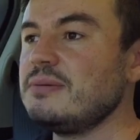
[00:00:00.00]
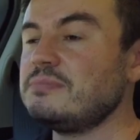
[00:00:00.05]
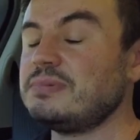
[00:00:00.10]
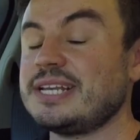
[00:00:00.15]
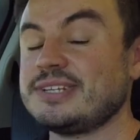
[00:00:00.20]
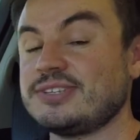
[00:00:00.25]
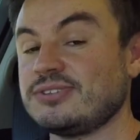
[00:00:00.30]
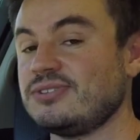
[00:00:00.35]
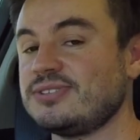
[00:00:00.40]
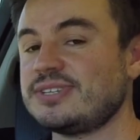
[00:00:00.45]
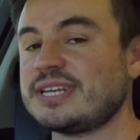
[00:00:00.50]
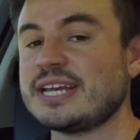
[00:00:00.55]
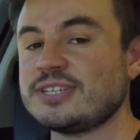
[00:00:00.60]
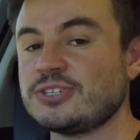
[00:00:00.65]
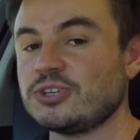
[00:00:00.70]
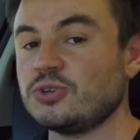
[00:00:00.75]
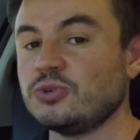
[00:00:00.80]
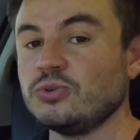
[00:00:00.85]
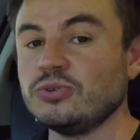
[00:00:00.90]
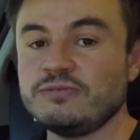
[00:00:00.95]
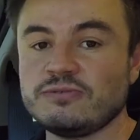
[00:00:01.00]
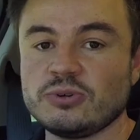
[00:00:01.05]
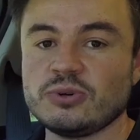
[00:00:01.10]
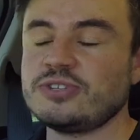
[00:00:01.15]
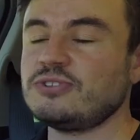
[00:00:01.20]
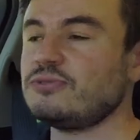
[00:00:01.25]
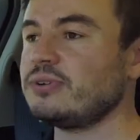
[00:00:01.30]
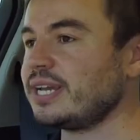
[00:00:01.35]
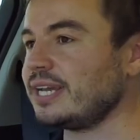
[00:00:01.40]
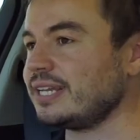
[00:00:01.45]
plus it also has a good
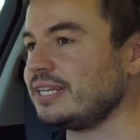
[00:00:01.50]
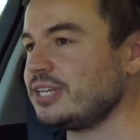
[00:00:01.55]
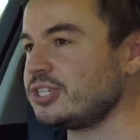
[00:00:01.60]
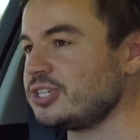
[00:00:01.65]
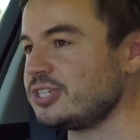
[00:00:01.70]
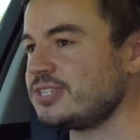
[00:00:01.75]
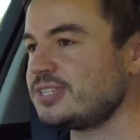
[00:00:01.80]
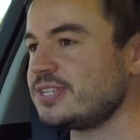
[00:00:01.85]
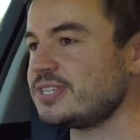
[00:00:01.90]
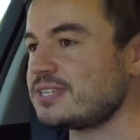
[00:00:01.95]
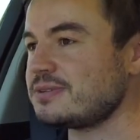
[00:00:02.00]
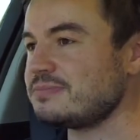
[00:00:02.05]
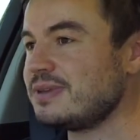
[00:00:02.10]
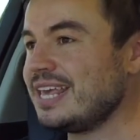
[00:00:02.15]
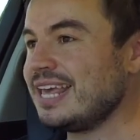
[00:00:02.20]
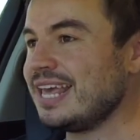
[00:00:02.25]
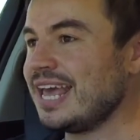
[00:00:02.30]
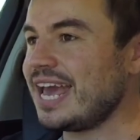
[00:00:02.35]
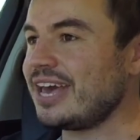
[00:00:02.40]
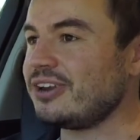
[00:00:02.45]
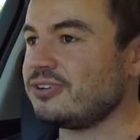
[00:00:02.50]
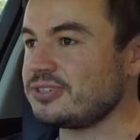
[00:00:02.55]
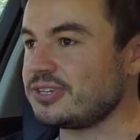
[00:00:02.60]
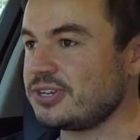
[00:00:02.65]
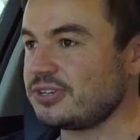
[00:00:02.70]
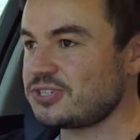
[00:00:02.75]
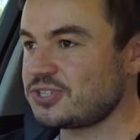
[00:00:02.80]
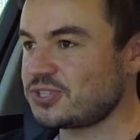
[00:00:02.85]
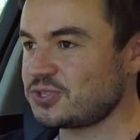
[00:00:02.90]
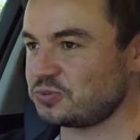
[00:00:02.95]
voice recognition system. And on a
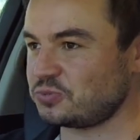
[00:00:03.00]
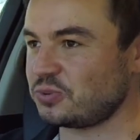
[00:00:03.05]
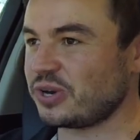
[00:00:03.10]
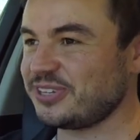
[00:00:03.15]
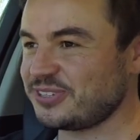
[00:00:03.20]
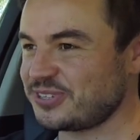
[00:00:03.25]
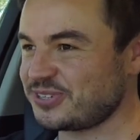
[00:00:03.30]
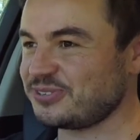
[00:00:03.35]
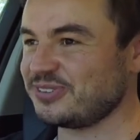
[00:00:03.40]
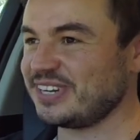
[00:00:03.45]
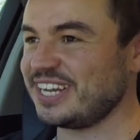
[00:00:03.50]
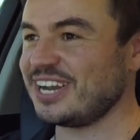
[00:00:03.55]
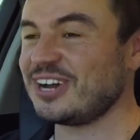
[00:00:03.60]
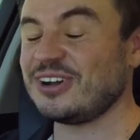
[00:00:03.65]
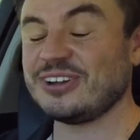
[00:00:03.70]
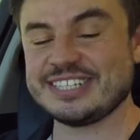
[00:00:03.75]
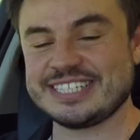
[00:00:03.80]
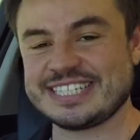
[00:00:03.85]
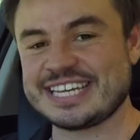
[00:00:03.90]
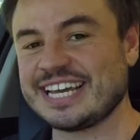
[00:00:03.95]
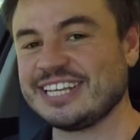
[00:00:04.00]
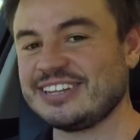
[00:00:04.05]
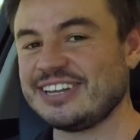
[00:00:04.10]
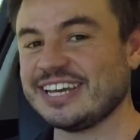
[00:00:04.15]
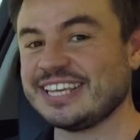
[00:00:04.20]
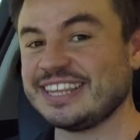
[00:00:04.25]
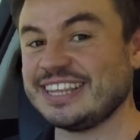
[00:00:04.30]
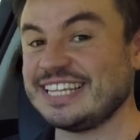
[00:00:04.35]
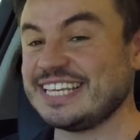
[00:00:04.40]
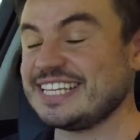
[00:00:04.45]
sweltering hot day
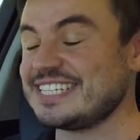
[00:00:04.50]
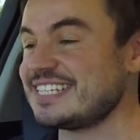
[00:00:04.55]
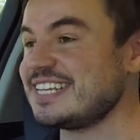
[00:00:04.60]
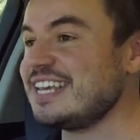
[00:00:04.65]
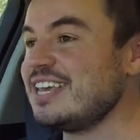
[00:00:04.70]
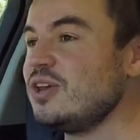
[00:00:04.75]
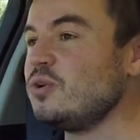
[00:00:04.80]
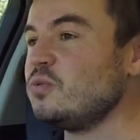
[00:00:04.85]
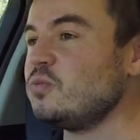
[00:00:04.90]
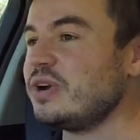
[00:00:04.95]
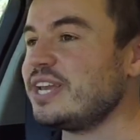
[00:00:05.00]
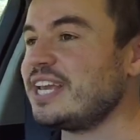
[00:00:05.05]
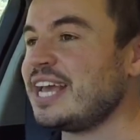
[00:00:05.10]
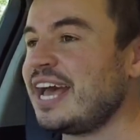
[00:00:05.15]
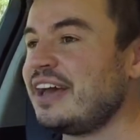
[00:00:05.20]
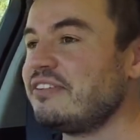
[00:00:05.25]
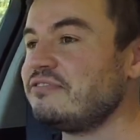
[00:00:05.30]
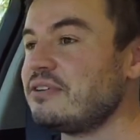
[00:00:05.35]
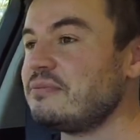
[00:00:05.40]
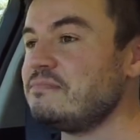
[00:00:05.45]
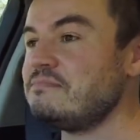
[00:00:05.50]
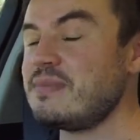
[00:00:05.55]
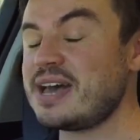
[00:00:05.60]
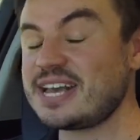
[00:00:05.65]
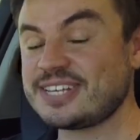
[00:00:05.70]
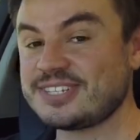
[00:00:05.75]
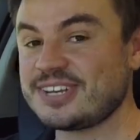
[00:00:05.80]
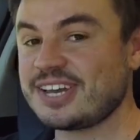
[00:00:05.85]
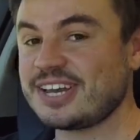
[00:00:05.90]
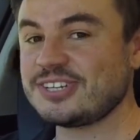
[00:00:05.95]
like this, we have
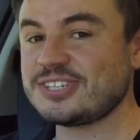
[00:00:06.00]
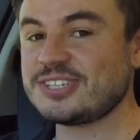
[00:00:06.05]
massage